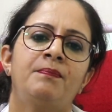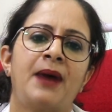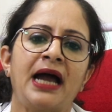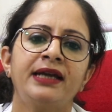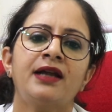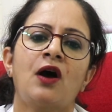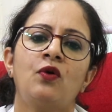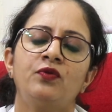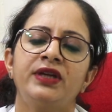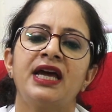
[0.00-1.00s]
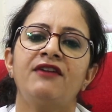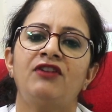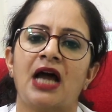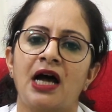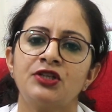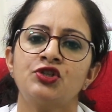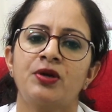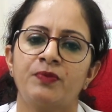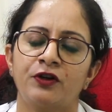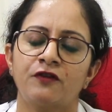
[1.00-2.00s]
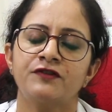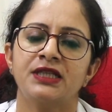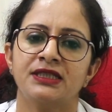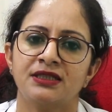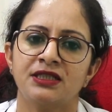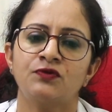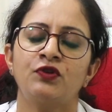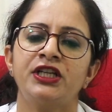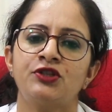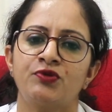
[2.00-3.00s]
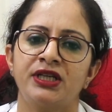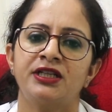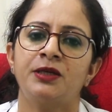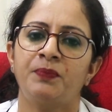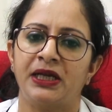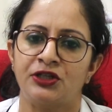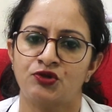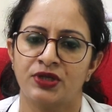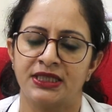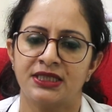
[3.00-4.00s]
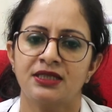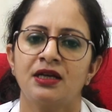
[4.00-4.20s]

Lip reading: By now, we have large number of successfully treated patients